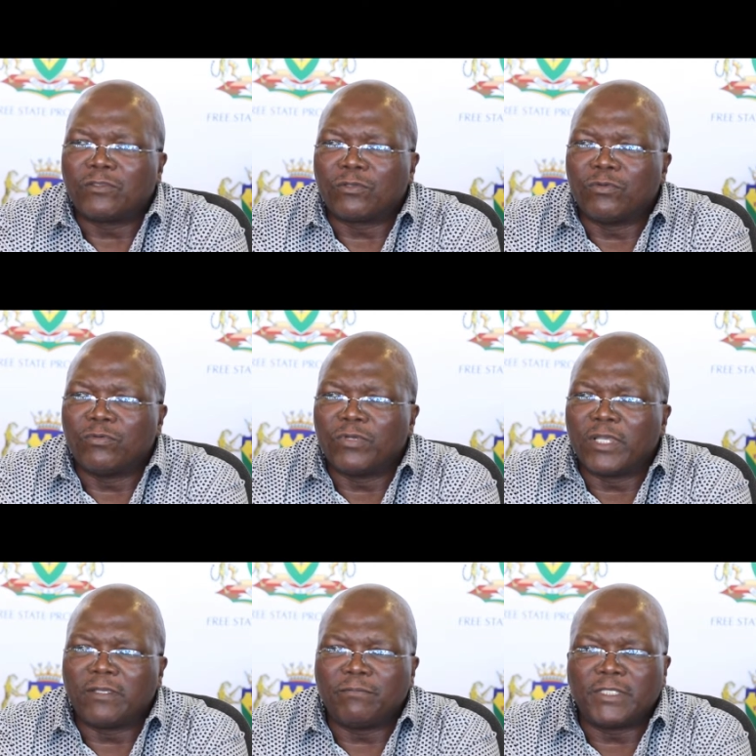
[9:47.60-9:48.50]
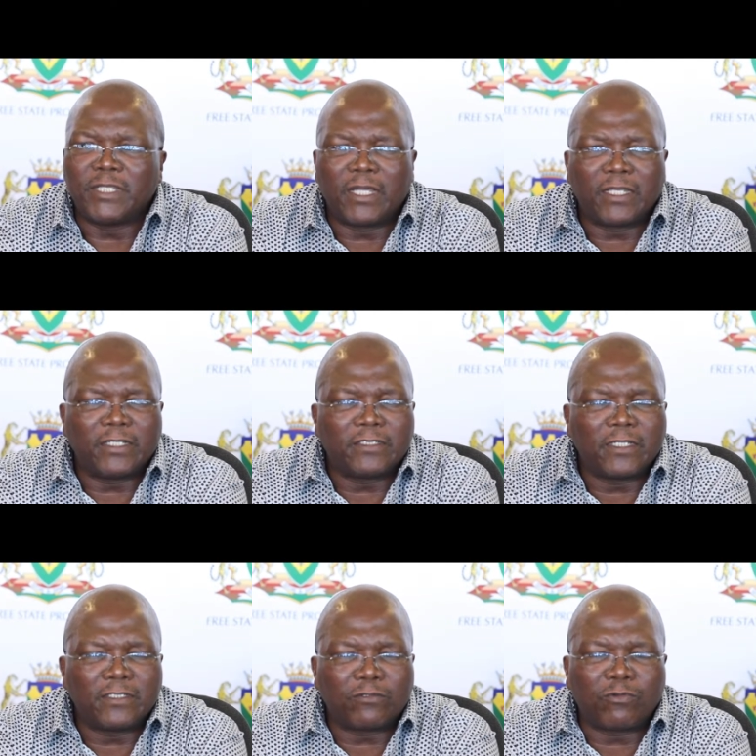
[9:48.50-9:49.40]
through a media alert
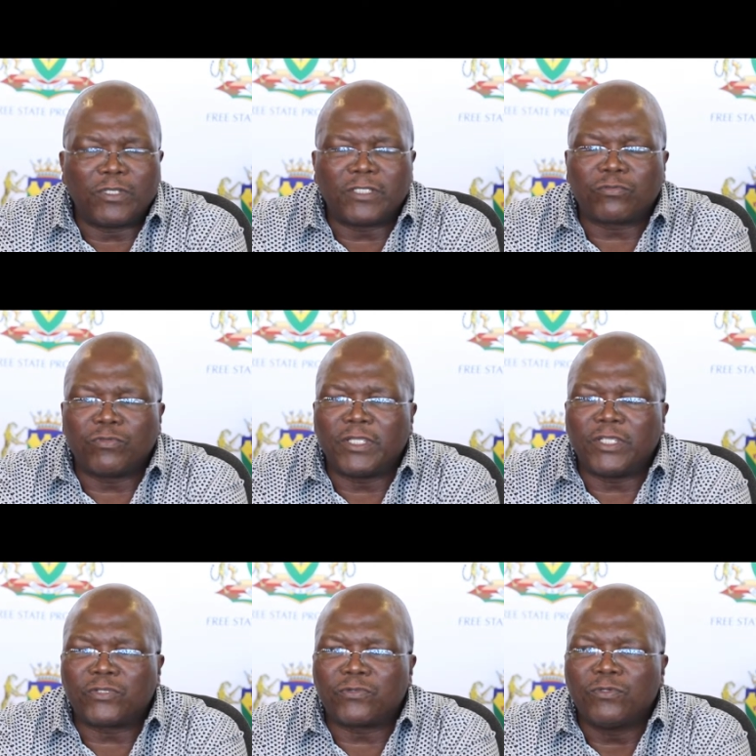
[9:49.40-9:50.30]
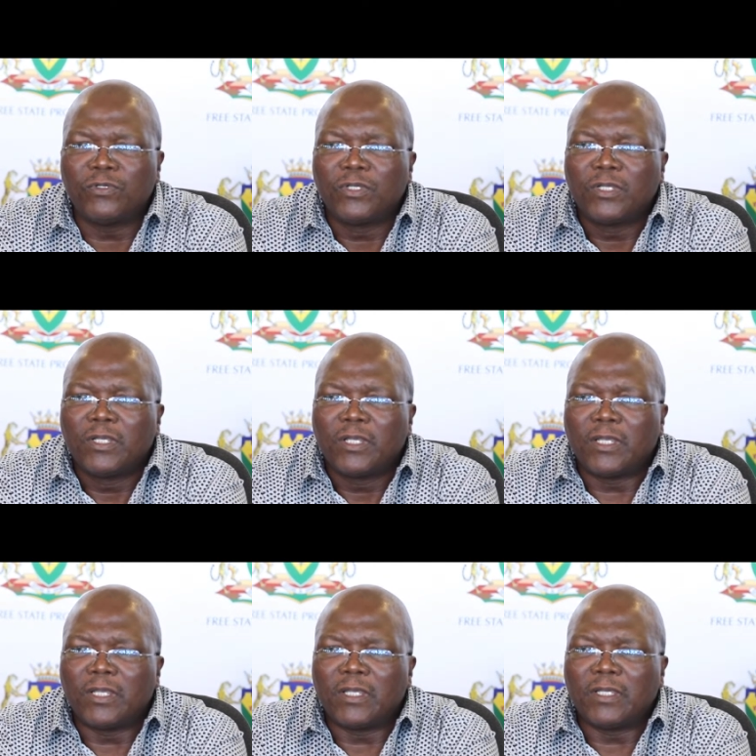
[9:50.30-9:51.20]
that the colleagues will issue
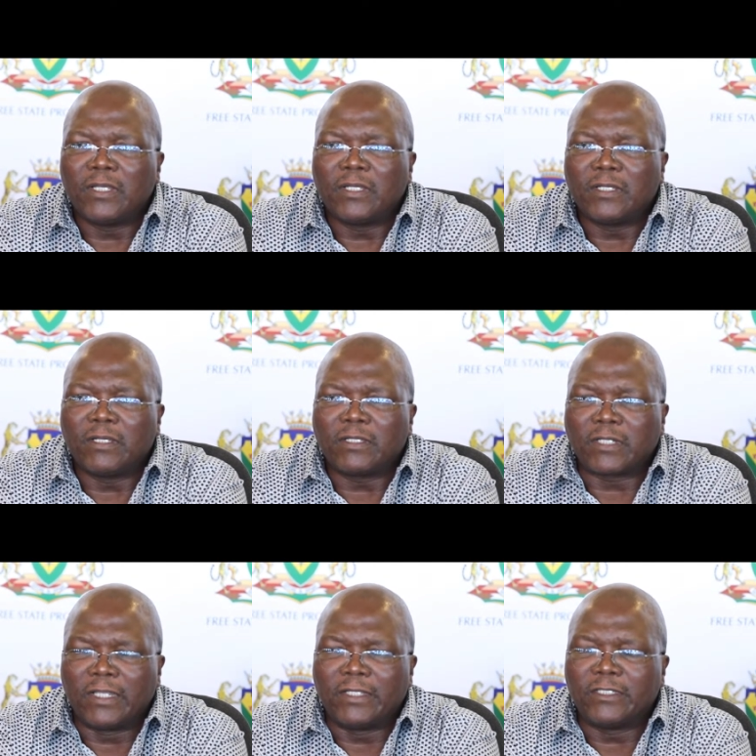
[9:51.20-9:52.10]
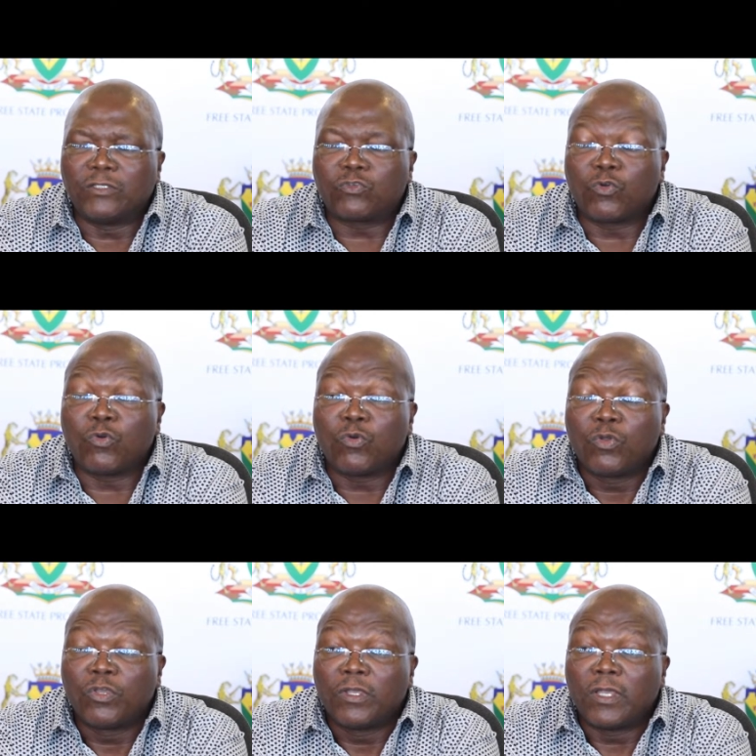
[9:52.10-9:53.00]
relating to
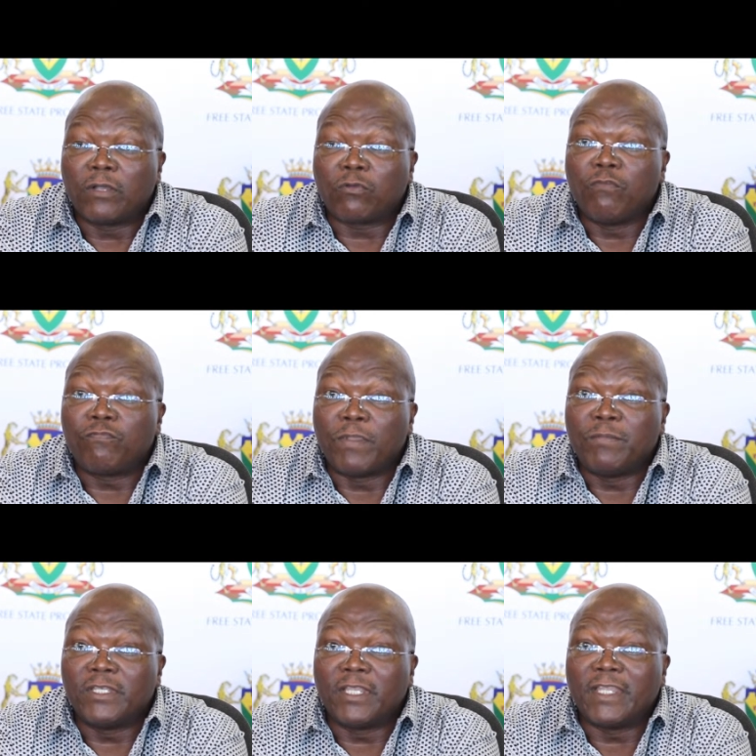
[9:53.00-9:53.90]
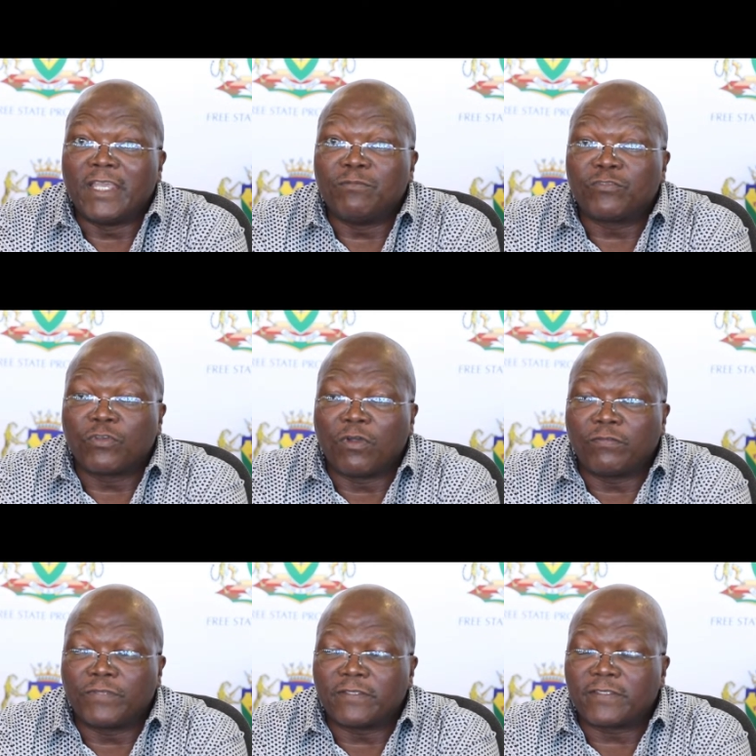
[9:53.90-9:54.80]
confirming the names
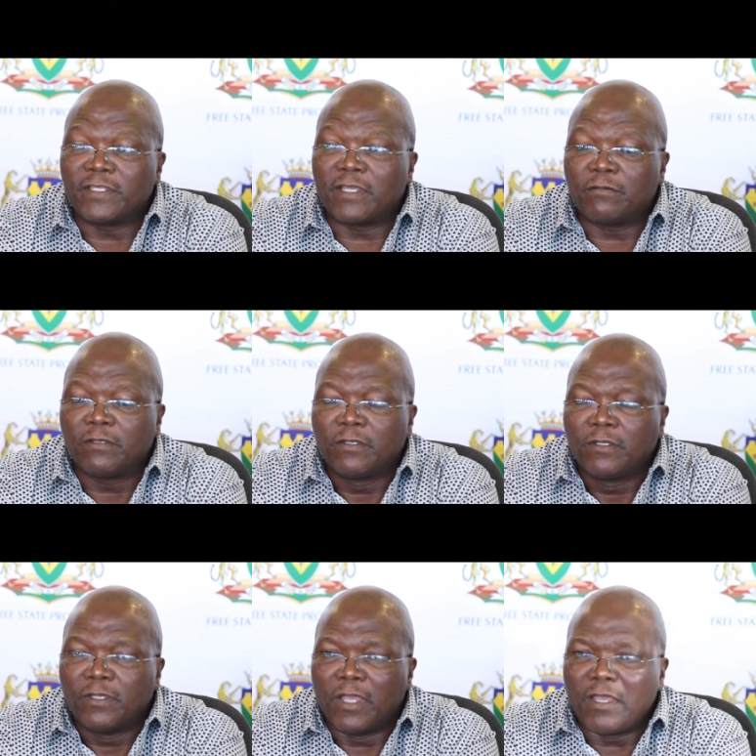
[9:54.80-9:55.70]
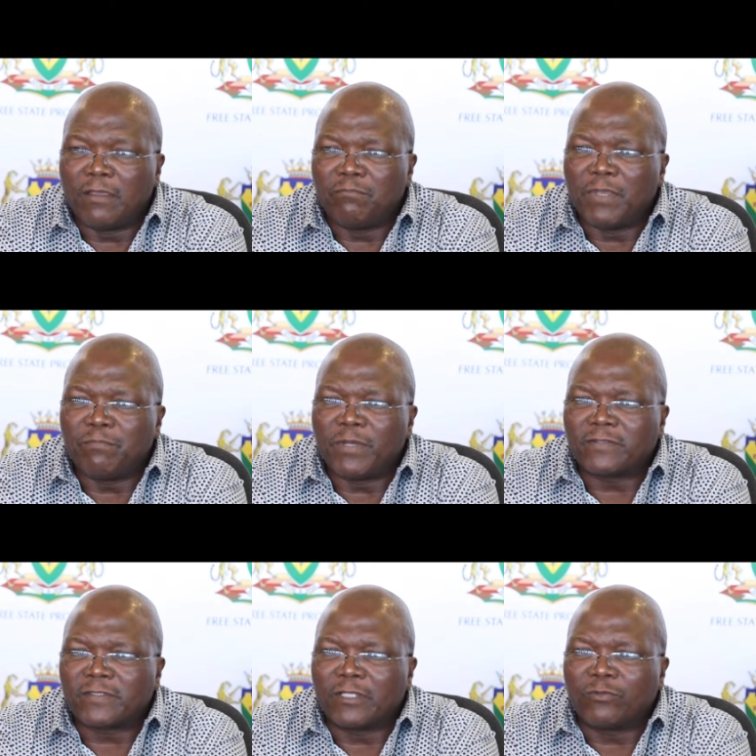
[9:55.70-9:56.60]
of the senior
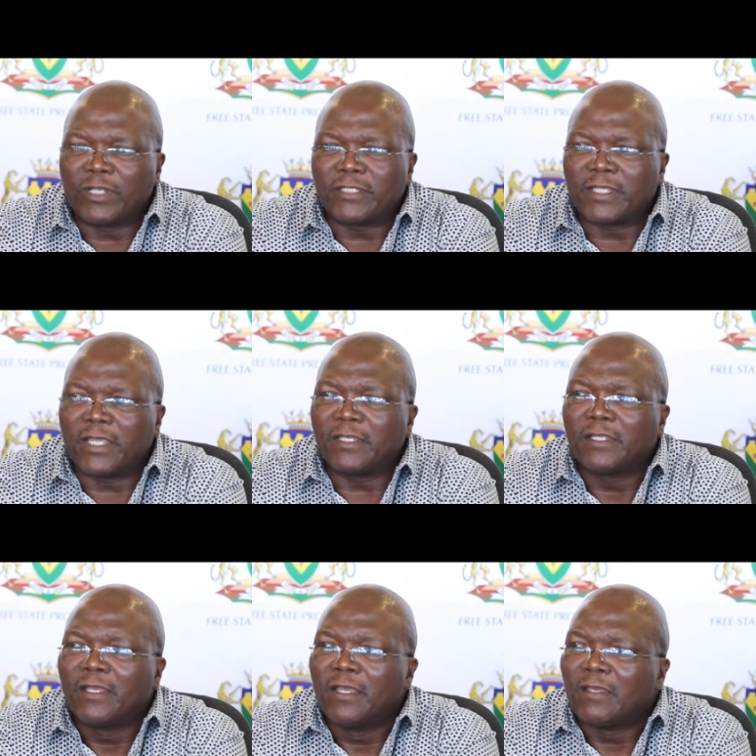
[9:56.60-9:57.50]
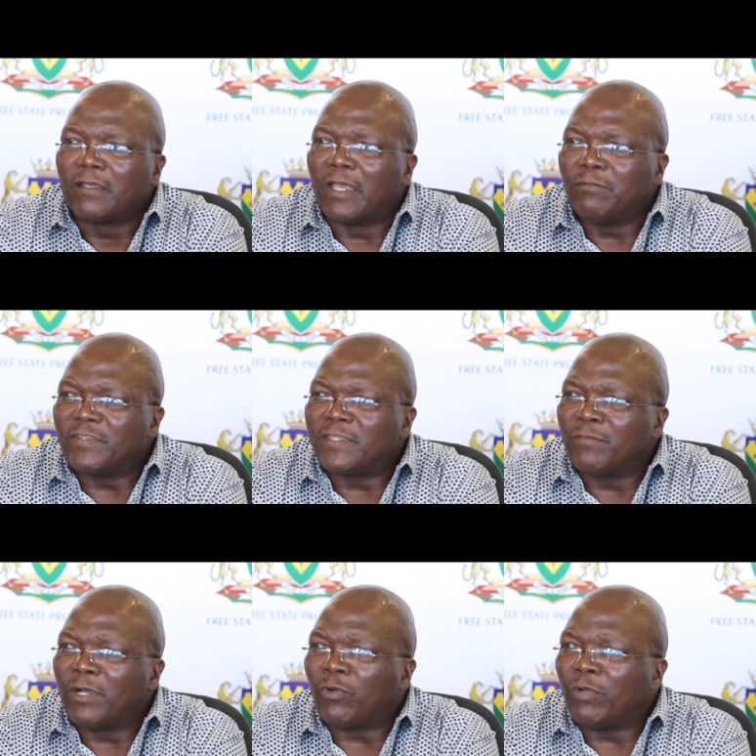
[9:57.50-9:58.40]
members that will attend. MEC
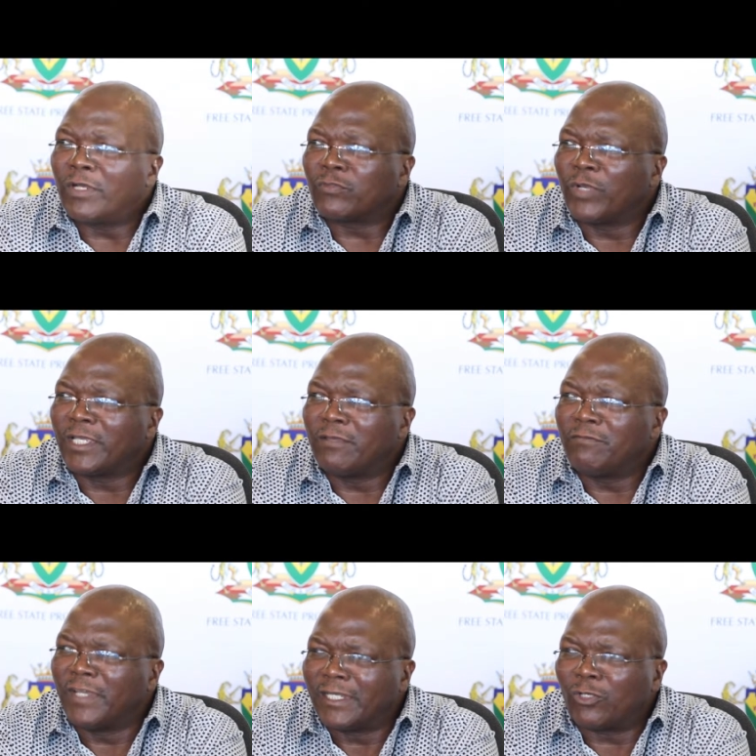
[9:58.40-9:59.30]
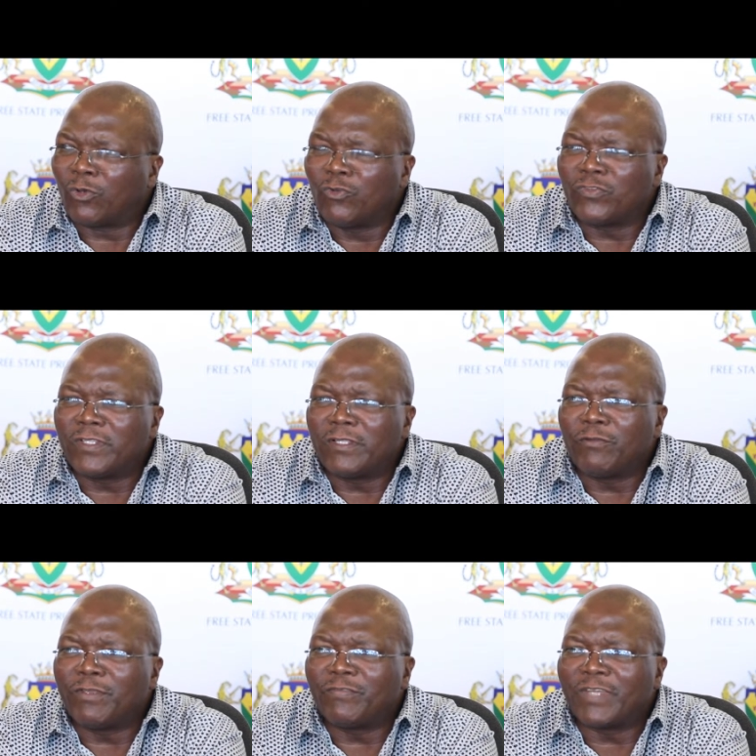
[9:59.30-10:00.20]
Makgoe was working very closely
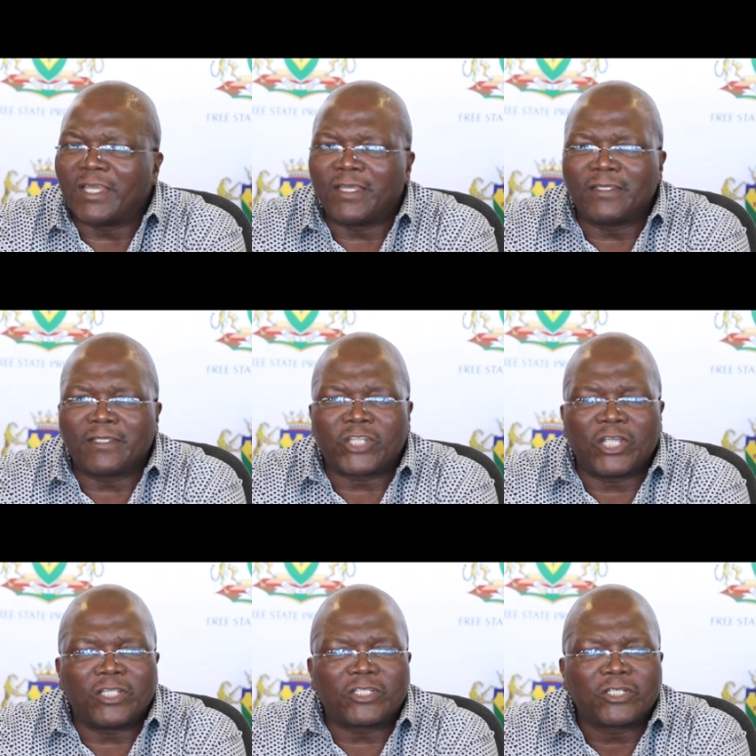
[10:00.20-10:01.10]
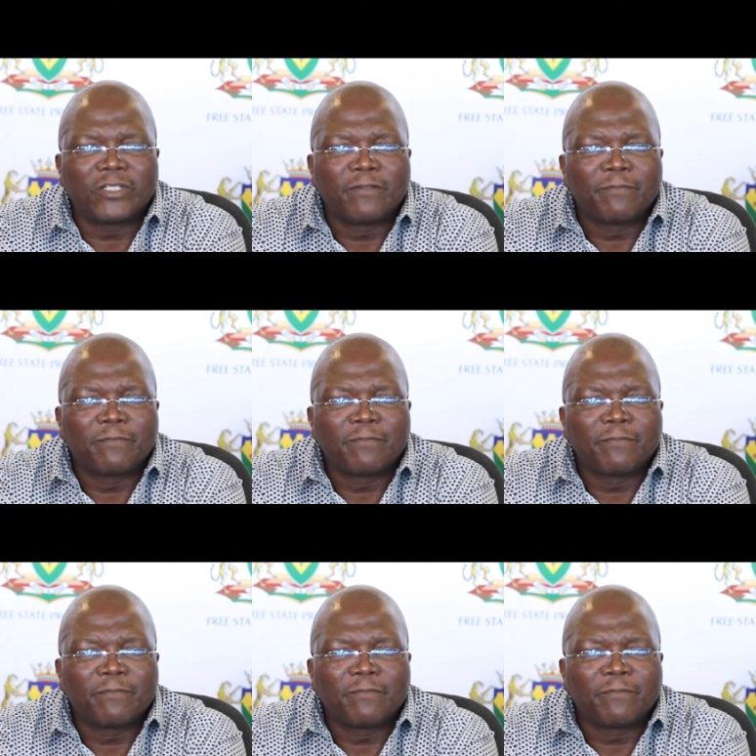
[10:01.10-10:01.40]
with the church